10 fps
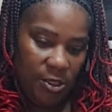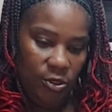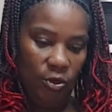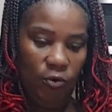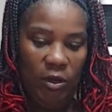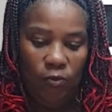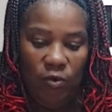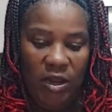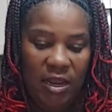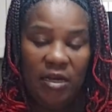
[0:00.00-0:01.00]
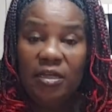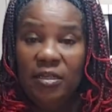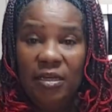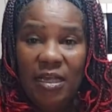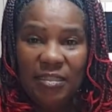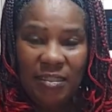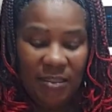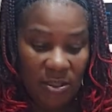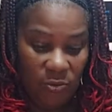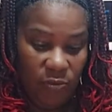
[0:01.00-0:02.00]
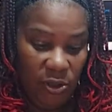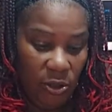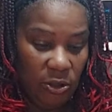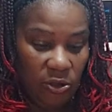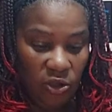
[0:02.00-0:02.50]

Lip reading: you know that red onion has a little bit of